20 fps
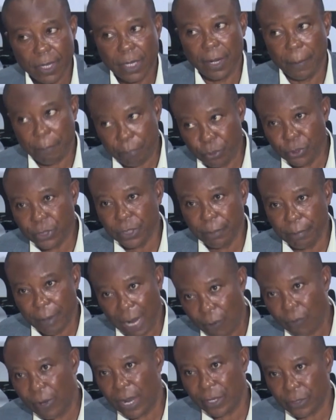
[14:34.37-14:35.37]
They push the
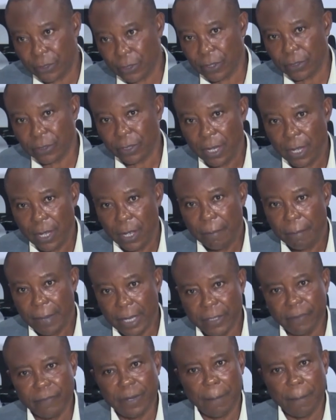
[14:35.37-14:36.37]
bar, we adjust.
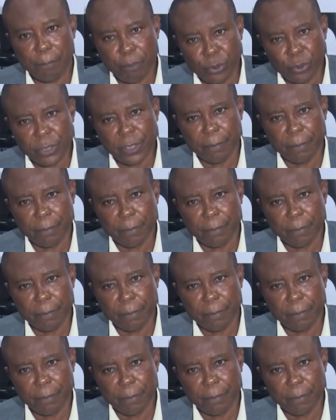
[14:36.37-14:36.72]
But if they push